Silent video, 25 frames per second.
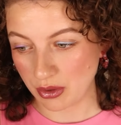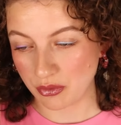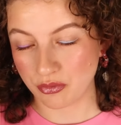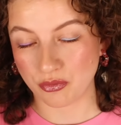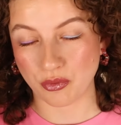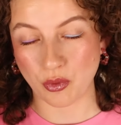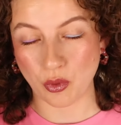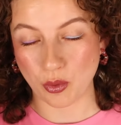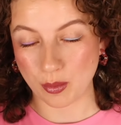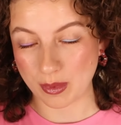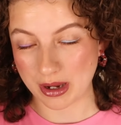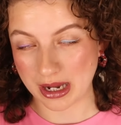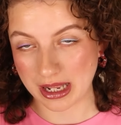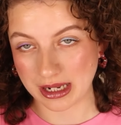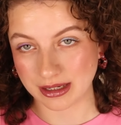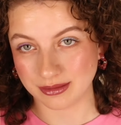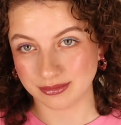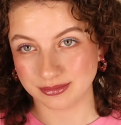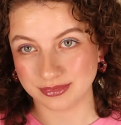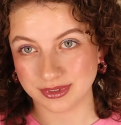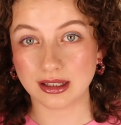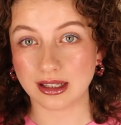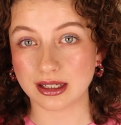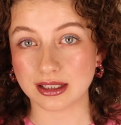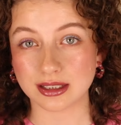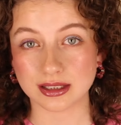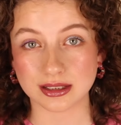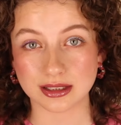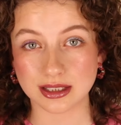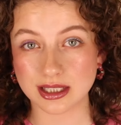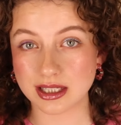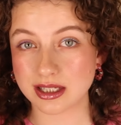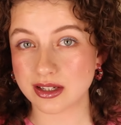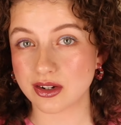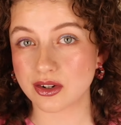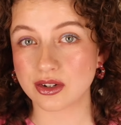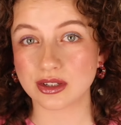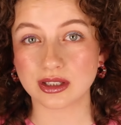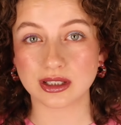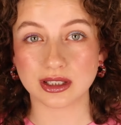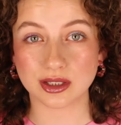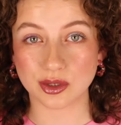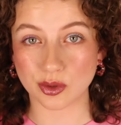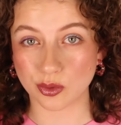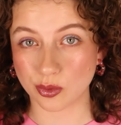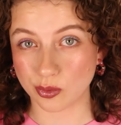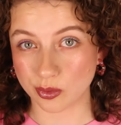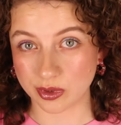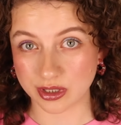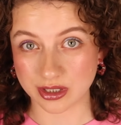formula. Like, these are a
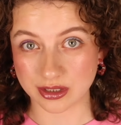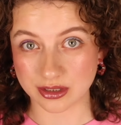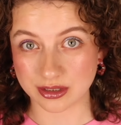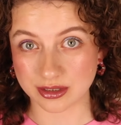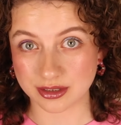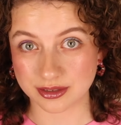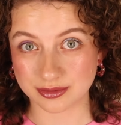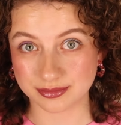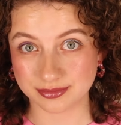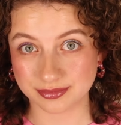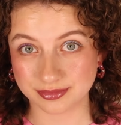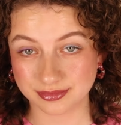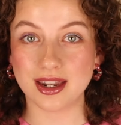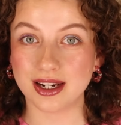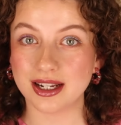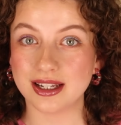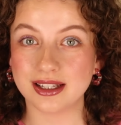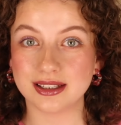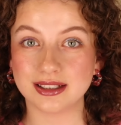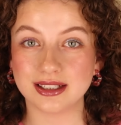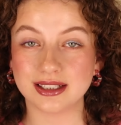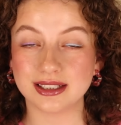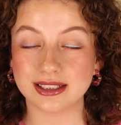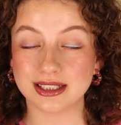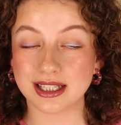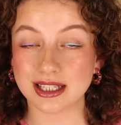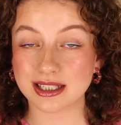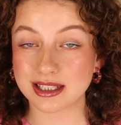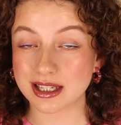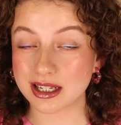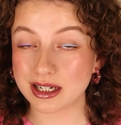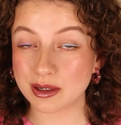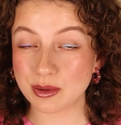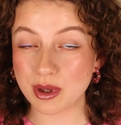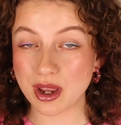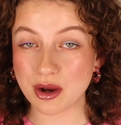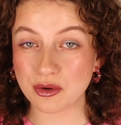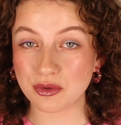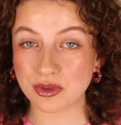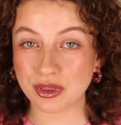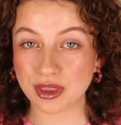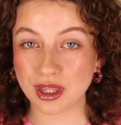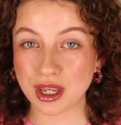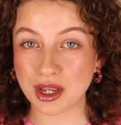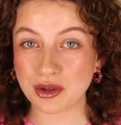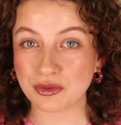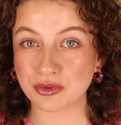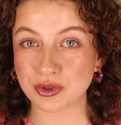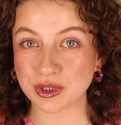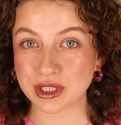little weird. And then that's gonna be
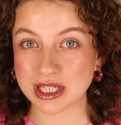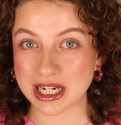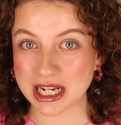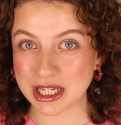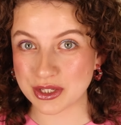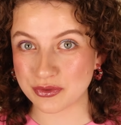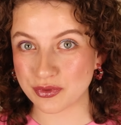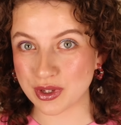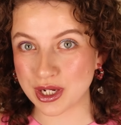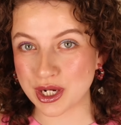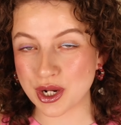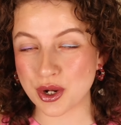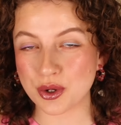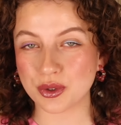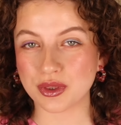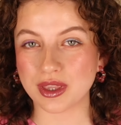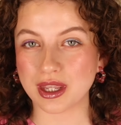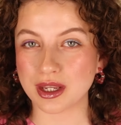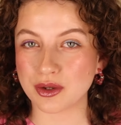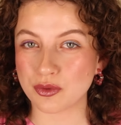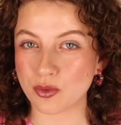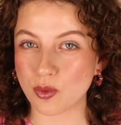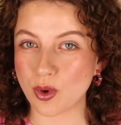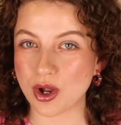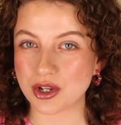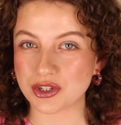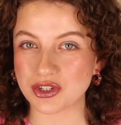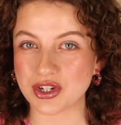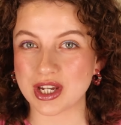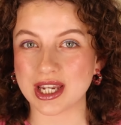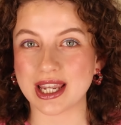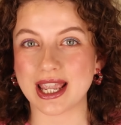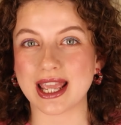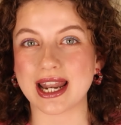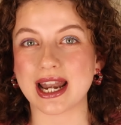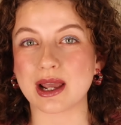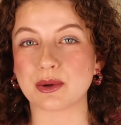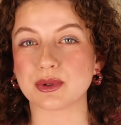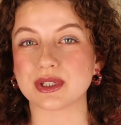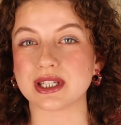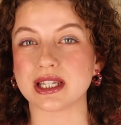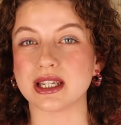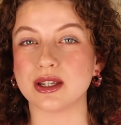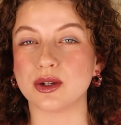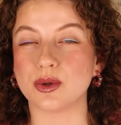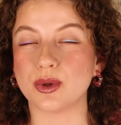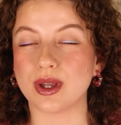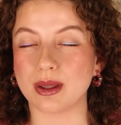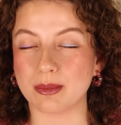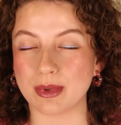everything for today's video. Thank you for watching and I'll
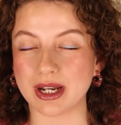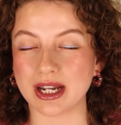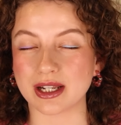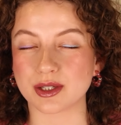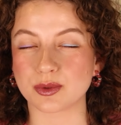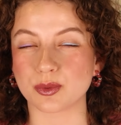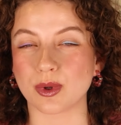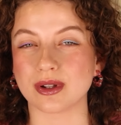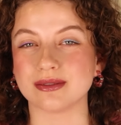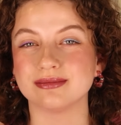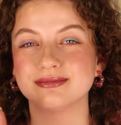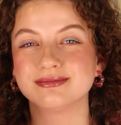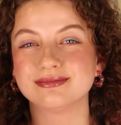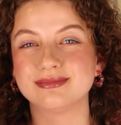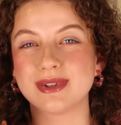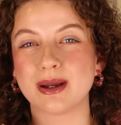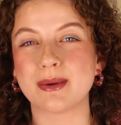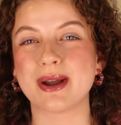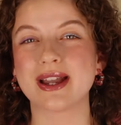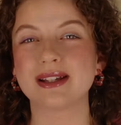see you in my next one. Bye